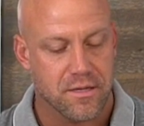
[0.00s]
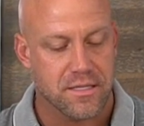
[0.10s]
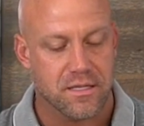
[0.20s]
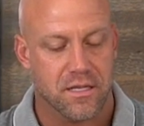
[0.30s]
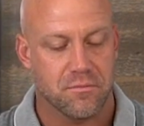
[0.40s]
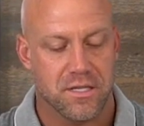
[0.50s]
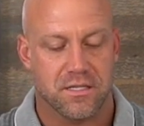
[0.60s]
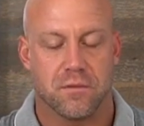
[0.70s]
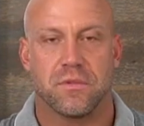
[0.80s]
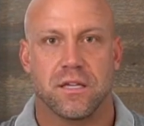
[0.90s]
is going to be
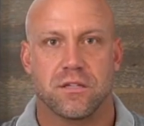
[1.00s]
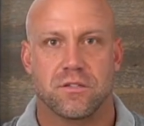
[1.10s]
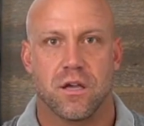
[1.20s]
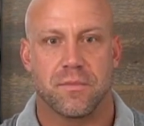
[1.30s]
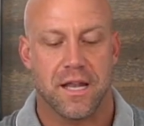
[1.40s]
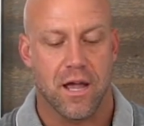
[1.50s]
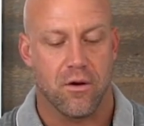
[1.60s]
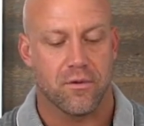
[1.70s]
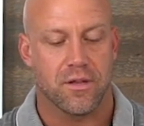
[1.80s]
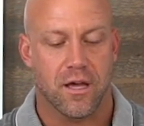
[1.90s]
some leakage coming
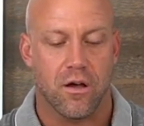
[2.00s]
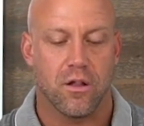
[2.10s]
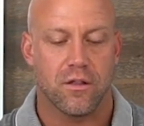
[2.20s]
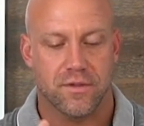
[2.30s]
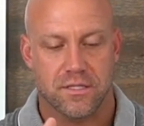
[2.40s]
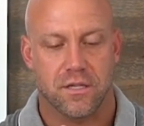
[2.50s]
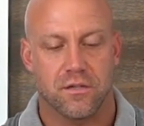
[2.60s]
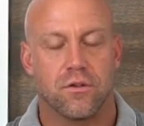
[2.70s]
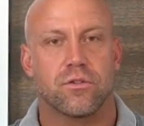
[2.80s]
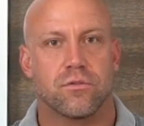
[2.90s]
out. Not all of it's going
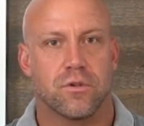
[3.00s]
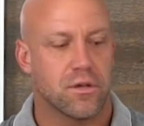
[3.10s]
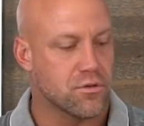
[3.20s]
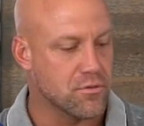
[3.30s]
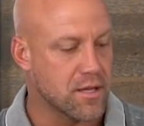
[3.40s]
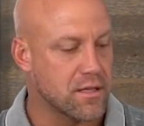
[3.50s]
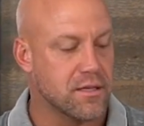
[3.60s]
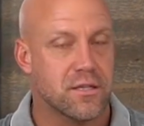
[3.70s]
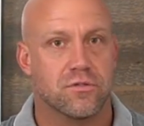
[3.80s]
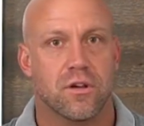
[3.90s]
to go through here directly
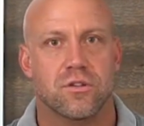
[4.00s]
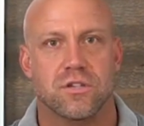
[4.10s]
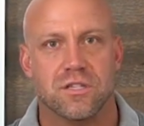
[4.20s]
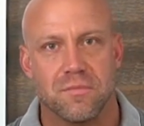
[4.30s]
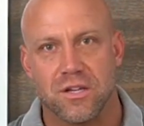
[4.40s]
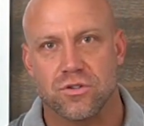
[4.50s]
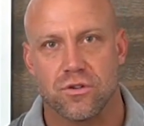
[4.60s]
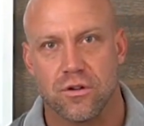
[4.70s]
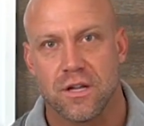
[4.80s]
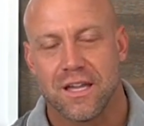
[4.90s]
in destruct. Just make
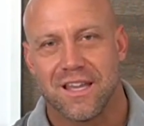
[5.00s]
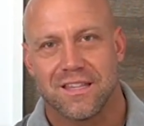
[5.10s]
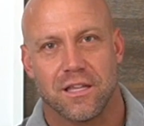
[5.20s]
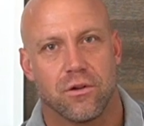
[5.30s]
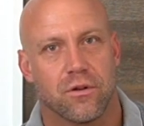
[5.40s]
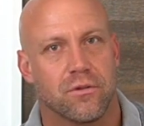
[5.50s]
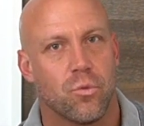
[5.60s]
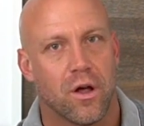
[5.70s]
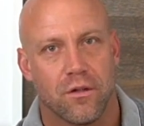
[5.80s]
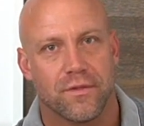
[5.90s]
sure that you're in a
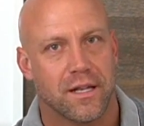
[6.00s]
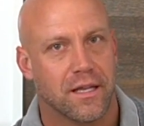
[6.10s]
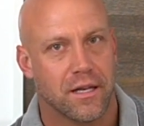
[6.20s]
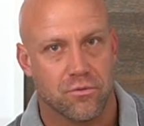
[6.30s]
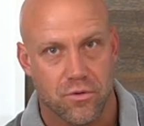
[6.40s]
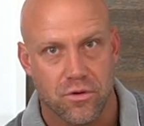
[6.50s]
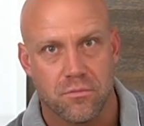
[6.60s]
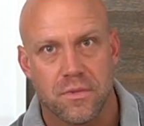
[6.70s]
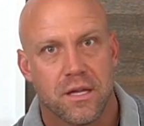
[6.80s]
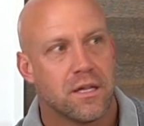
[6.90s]
well-ventilated
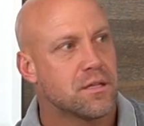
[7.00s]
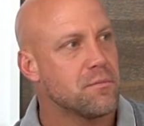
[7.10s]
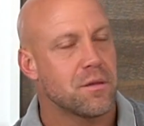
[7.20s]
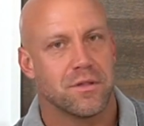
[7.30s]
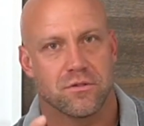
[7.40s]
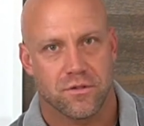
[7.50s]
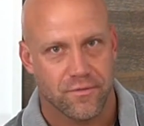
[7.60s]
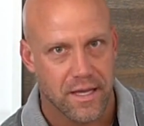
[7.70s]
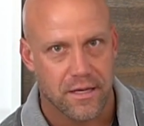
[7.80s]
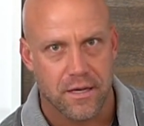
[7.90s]
room, that maybe there's a
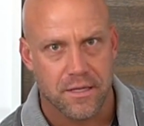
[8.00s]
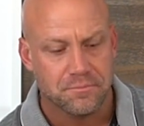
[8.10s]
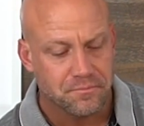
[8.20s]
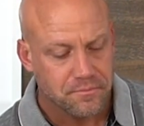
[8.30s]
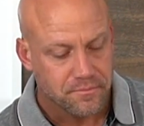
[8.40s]
fan on,